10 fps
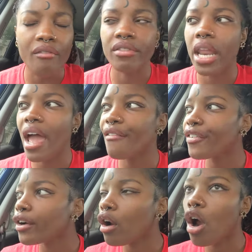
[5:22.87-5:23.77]
I've
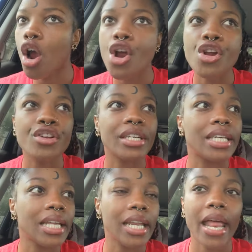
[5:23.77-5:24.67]
never heard
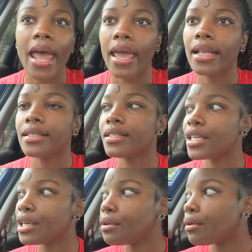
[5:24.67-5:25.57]
none of that
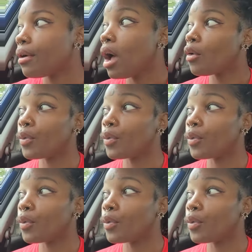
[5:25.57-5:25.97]
until